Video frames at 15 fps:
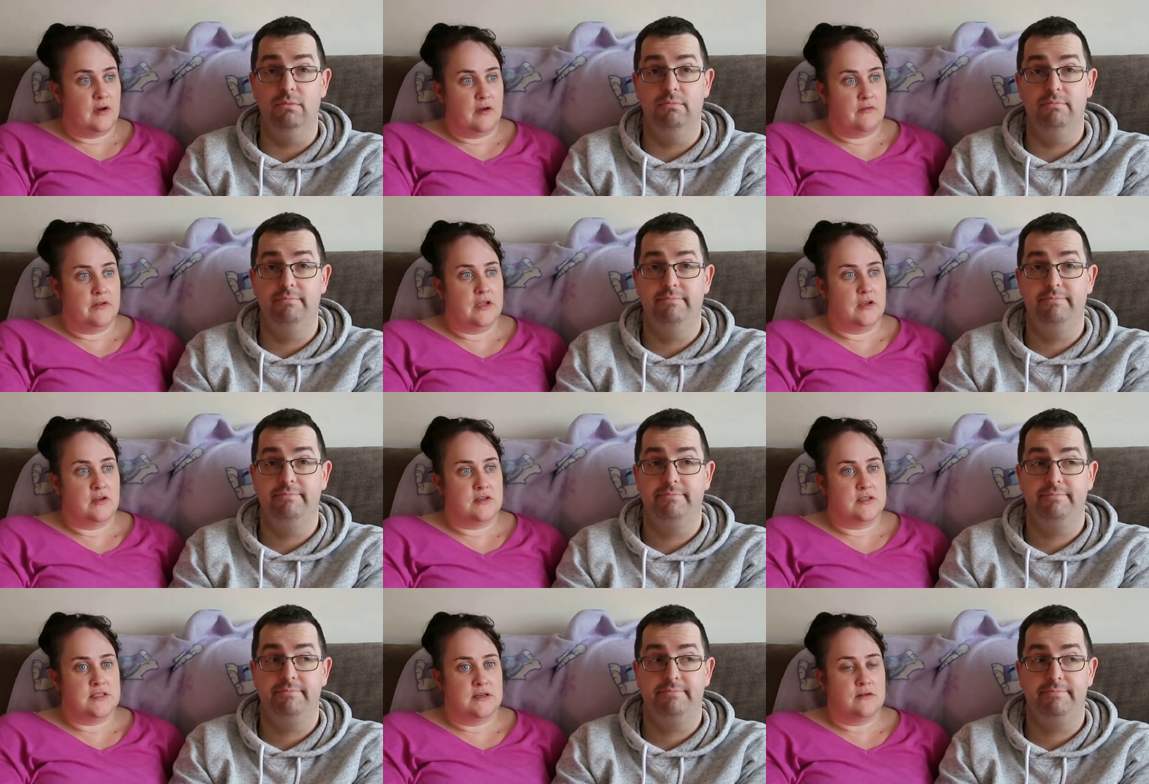Speaker 1: got a really
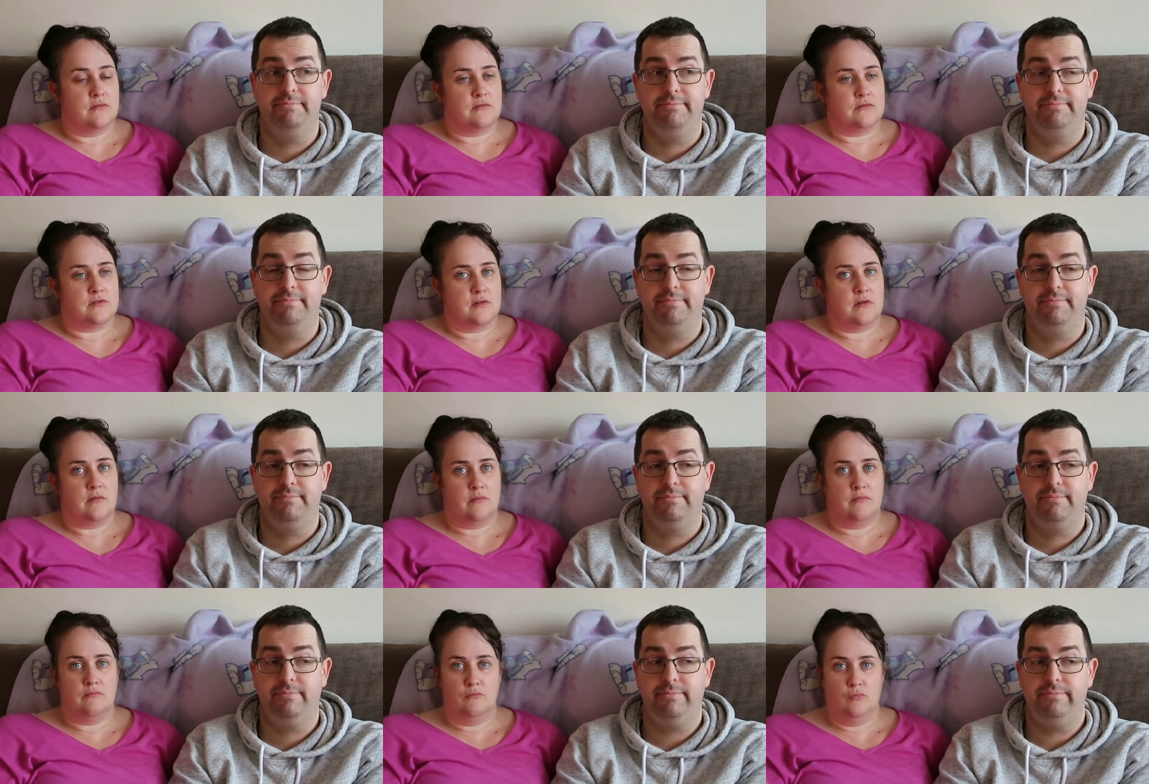good deal, so
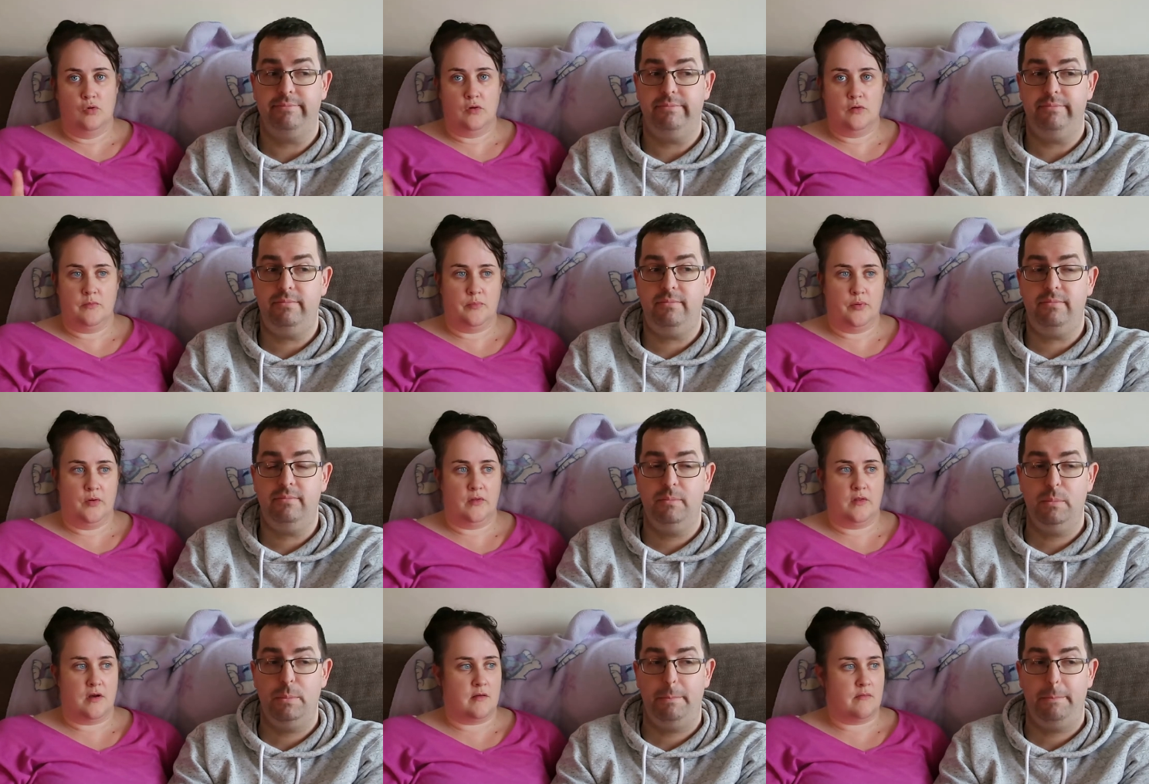won't
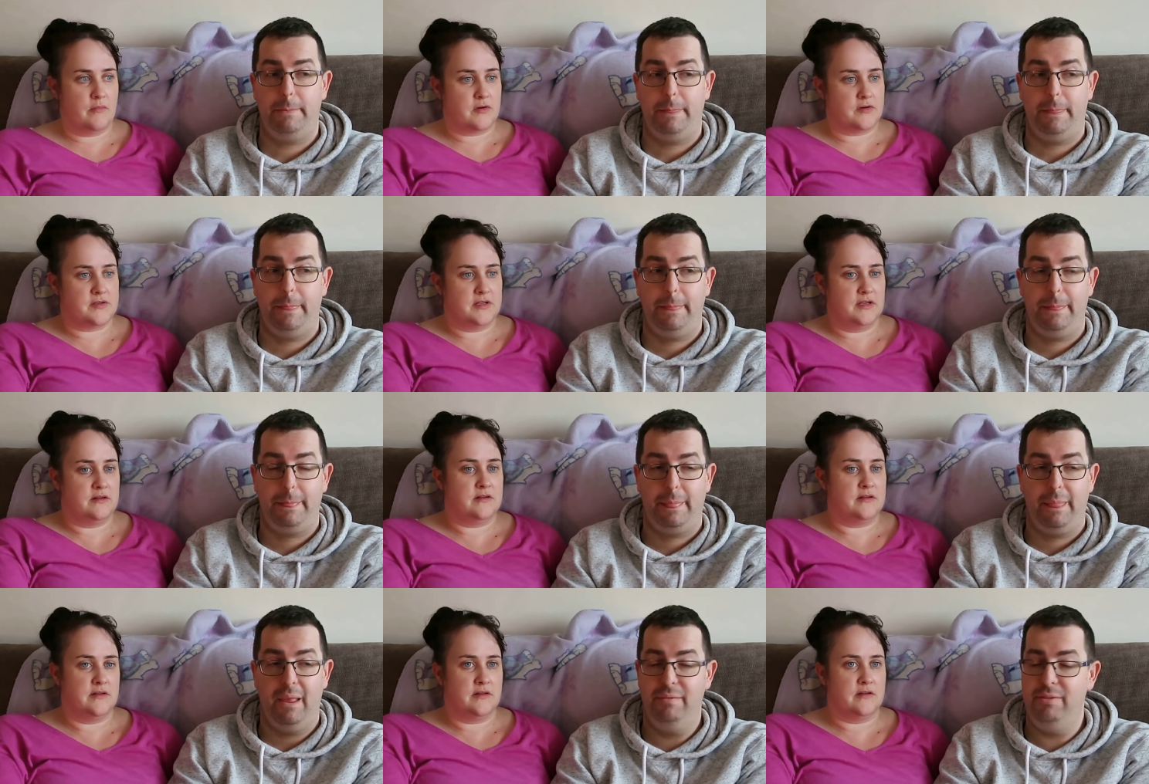put the numbers
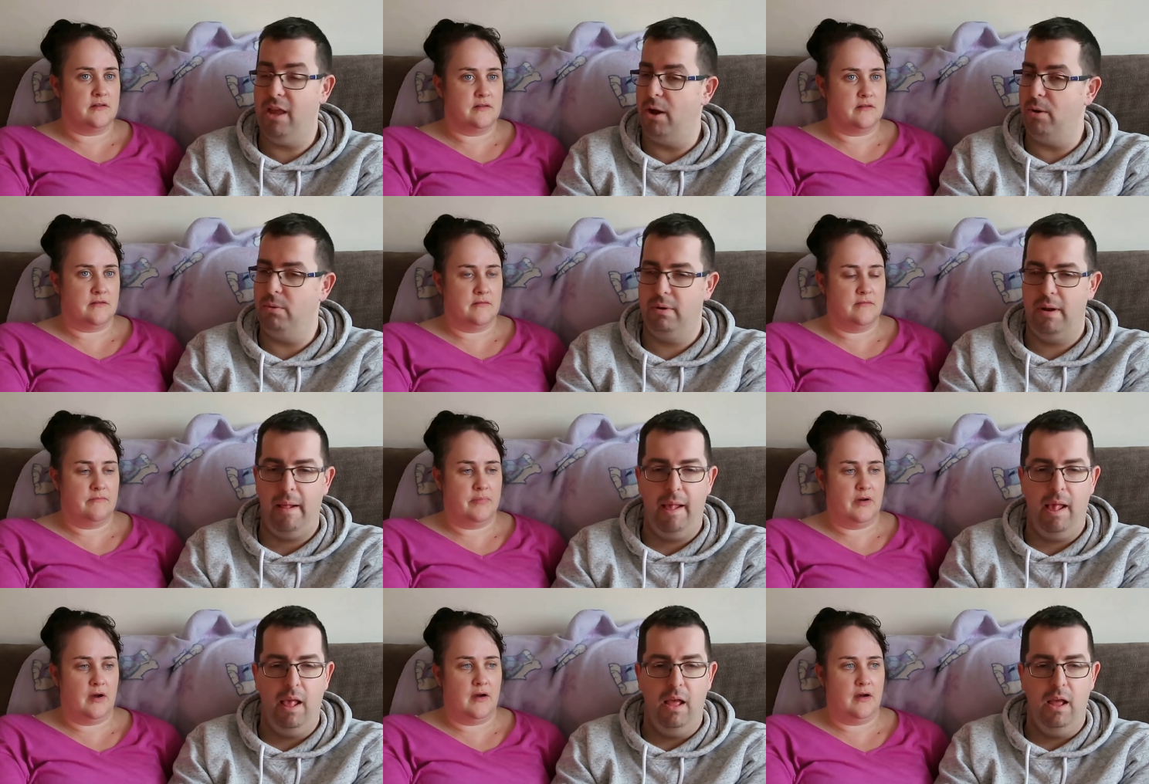into...
Speaker 2: No.
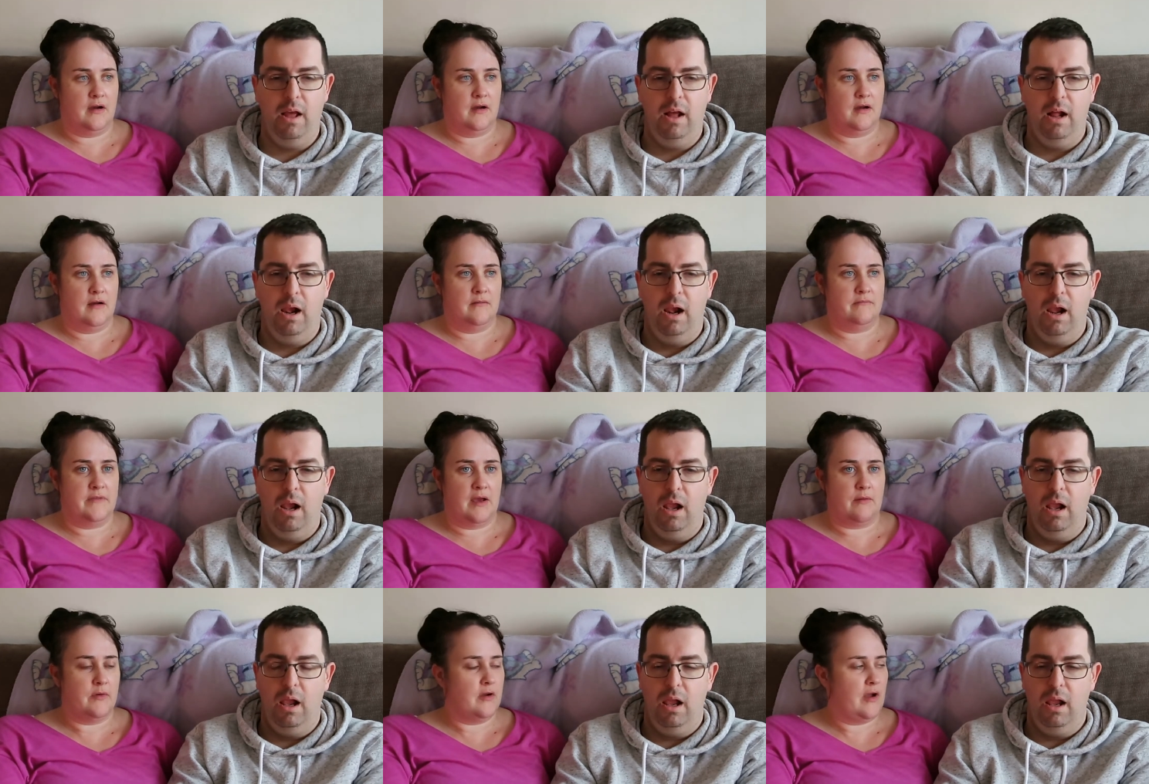
Speaker 1: But
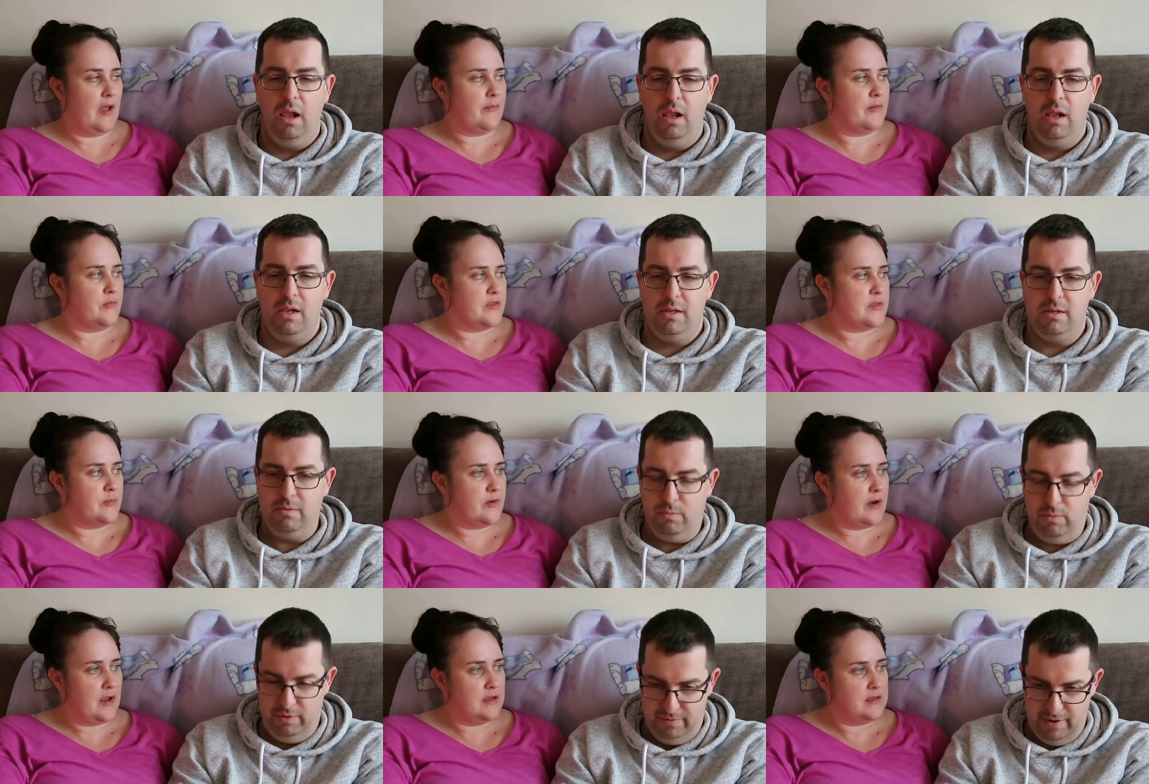yeah, we're happy with the
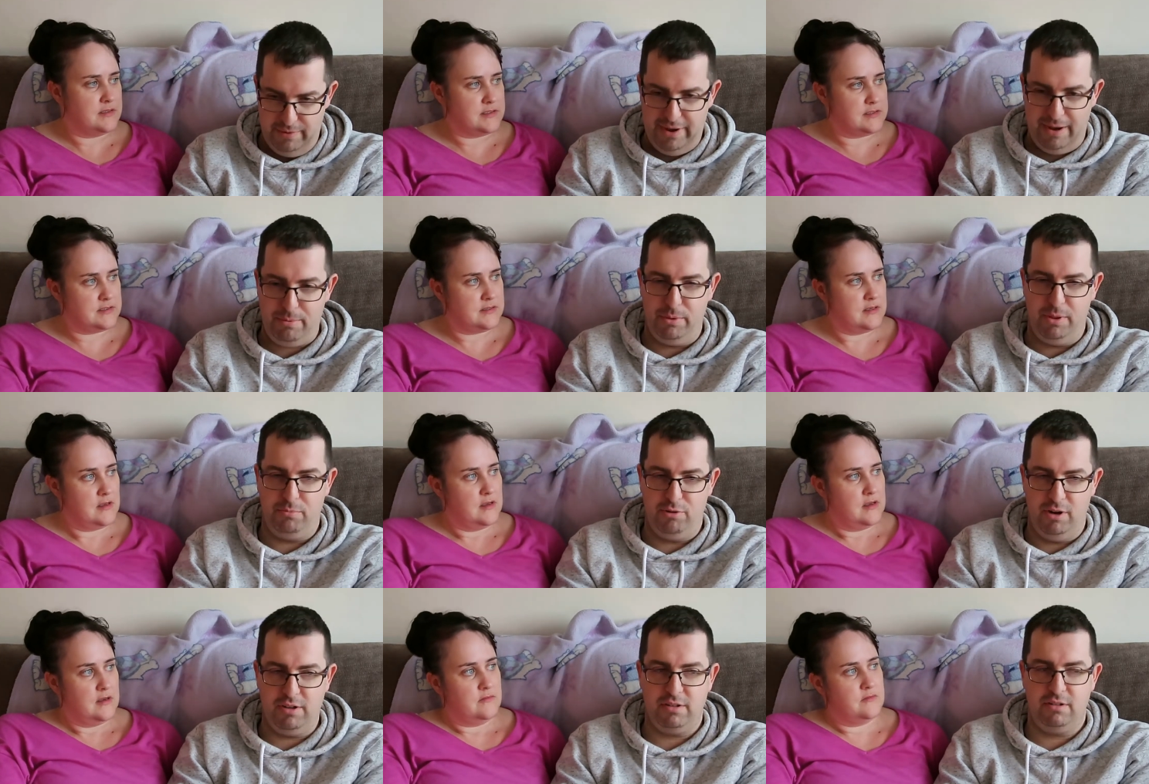
Speaker 2: price. We're very happy with the
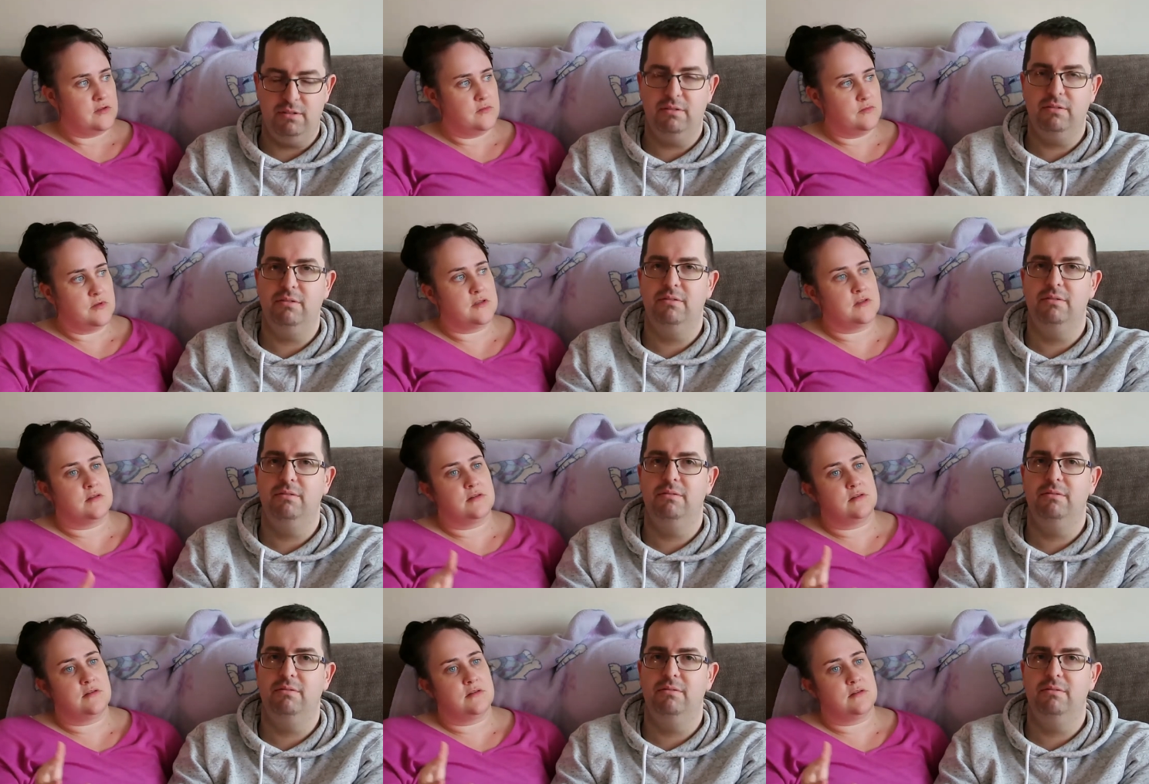price. So we're,